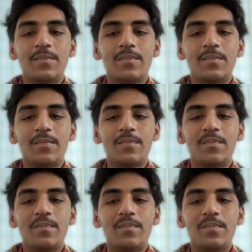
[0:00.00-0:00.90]
you can
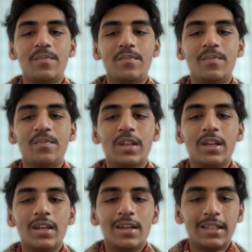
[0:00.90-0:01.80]
see
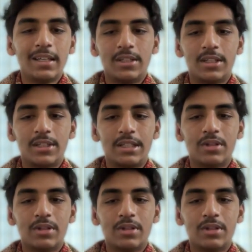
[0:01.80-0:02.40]
they just use